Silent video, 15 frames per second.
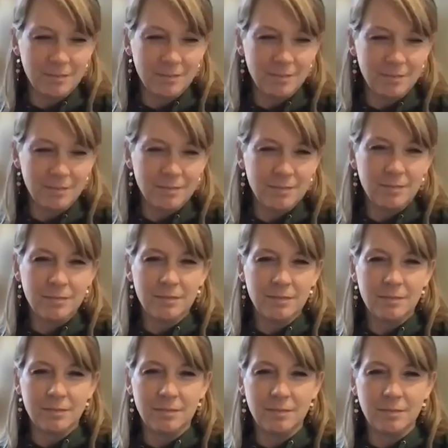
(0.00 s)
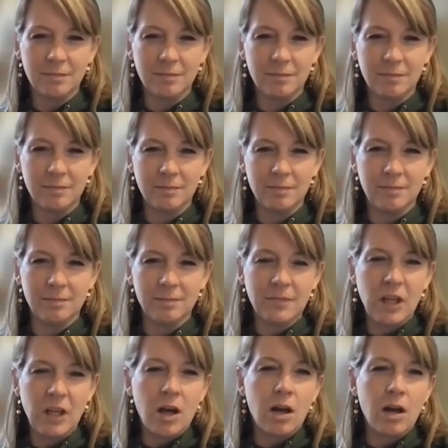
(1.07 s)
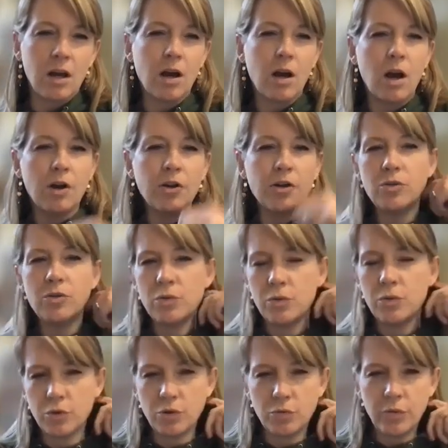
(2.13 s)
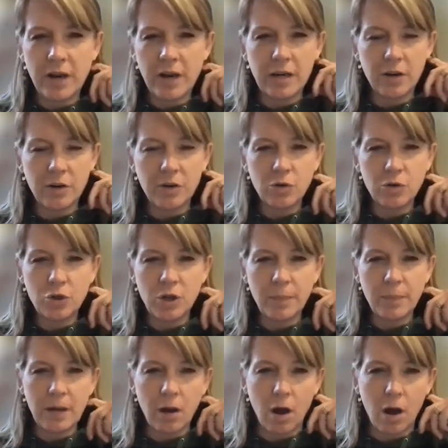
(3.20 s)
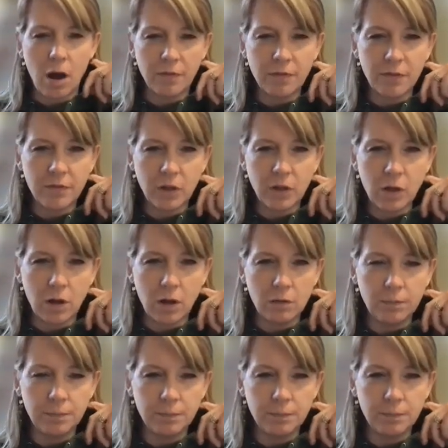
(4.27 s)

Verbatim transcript: Yes, please. Are you, Randy, are you jumping off of the call?